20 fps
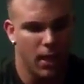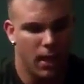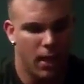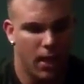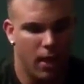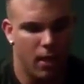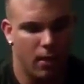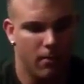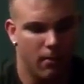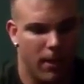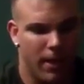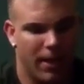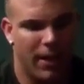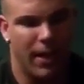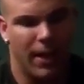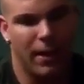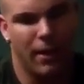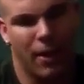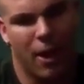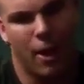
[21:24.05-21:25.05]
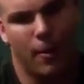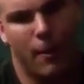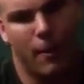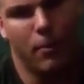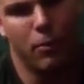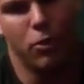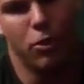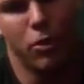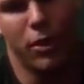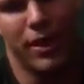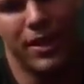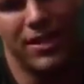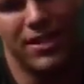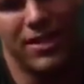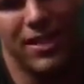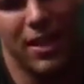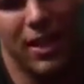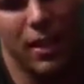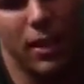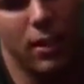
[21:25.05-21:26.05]
And a lot of people do get
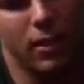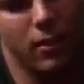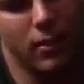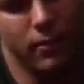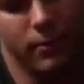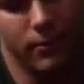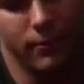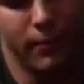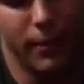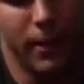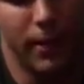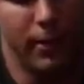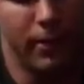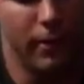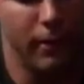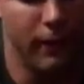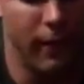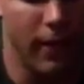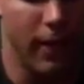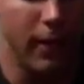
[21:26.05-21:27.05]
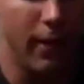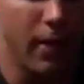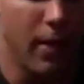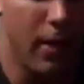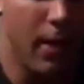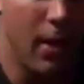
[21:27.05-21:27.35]
sick, but you're fine.